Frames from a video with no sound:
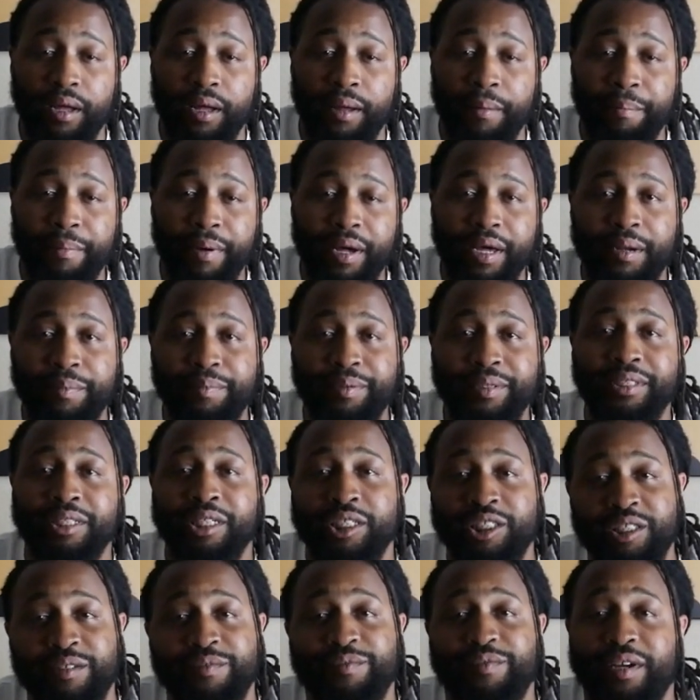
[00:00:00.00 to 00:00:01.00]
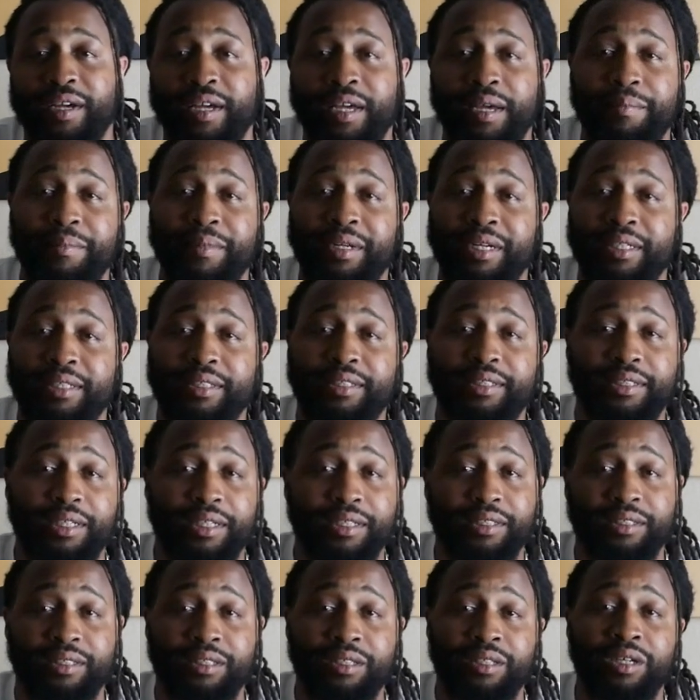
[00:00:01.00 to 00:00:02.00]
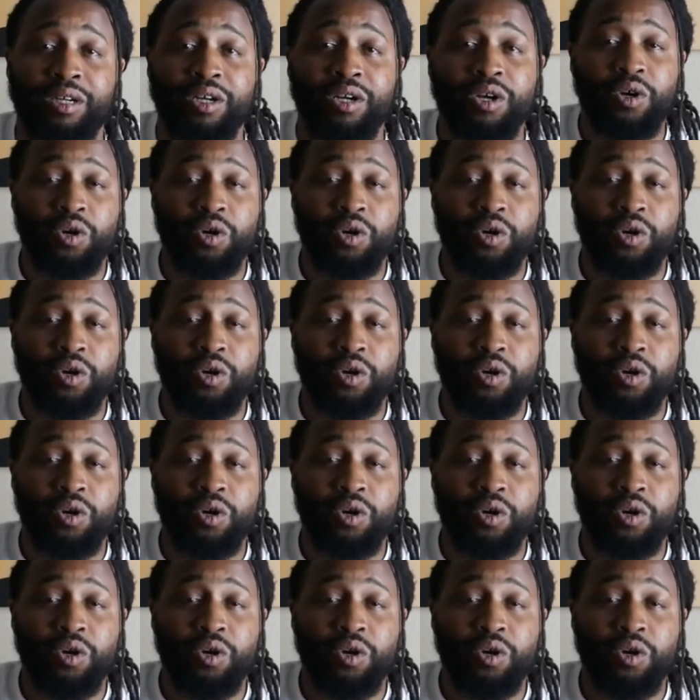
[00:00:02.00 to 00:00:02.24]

better position for him and his sister.